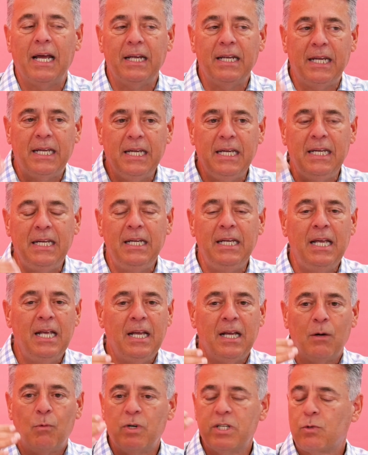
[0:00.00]
he
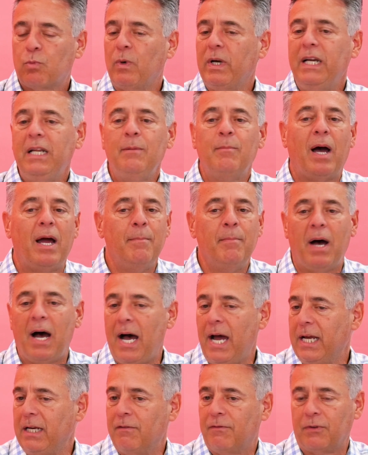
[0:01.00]
was reading my
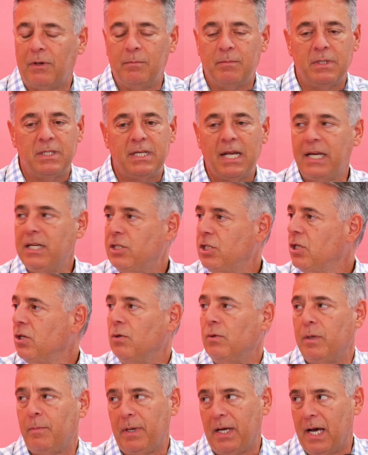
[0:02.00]
mind from day
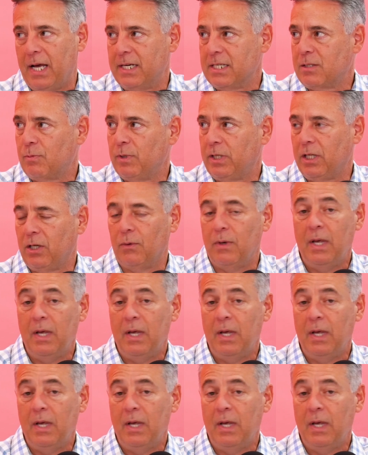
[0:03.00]
two, to be honest with